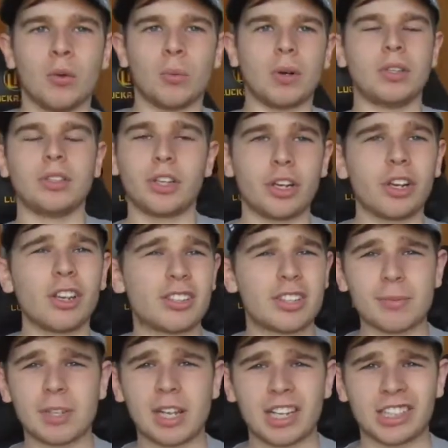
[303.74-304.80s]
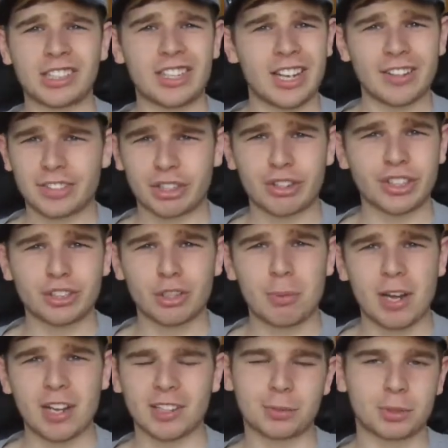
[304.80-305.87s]
Well, the only similarity they have to Crystal
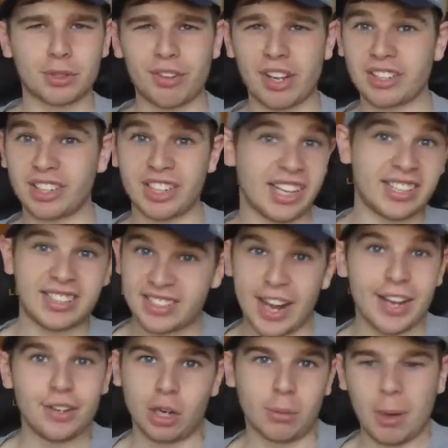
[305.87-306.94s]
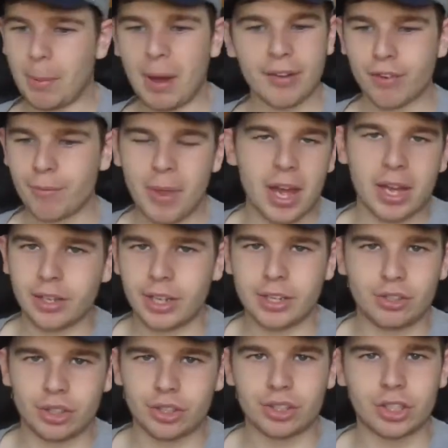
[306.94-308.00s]
Palace was the fact that they stayed up. Apart from that, they
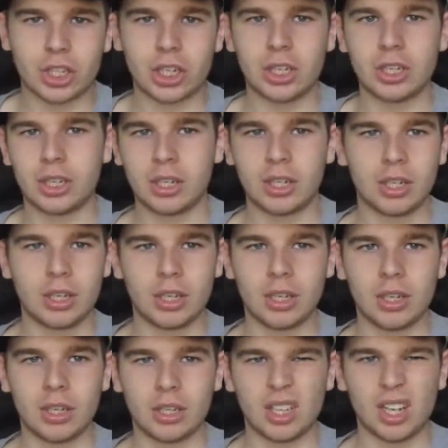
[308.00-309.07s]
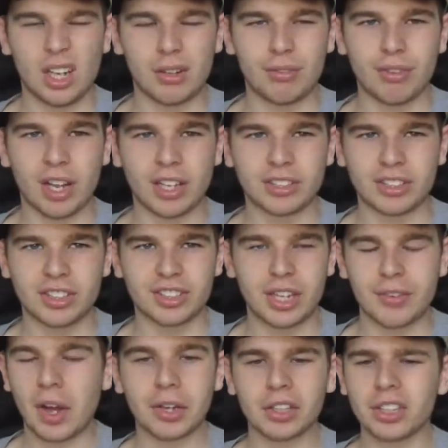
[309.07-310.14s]
just... Yeah, flattered to
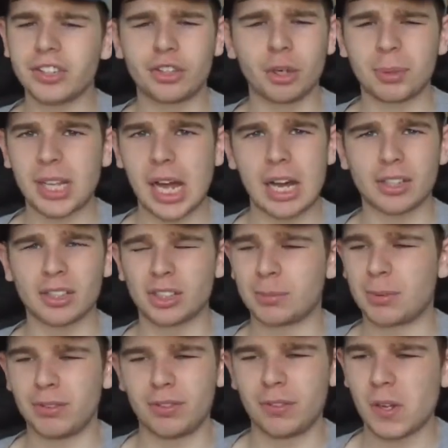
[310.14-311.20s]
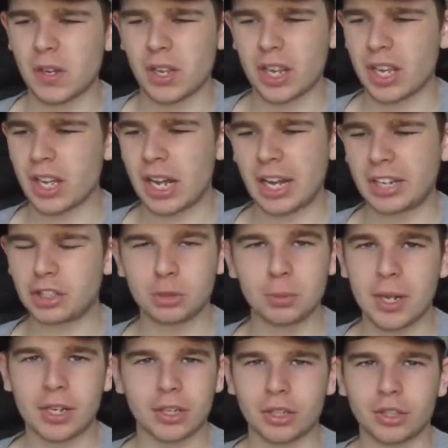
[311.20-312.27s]
deceive. I know they doubled out on us, but fucking hell, I
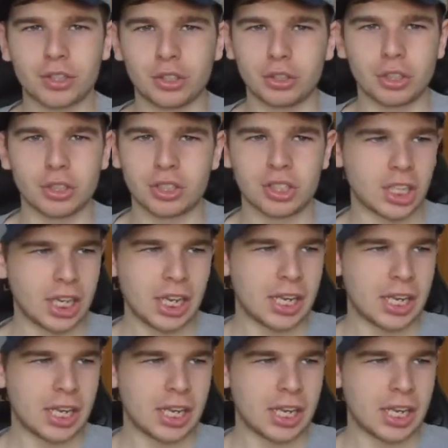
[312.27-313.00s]
swear to God, you just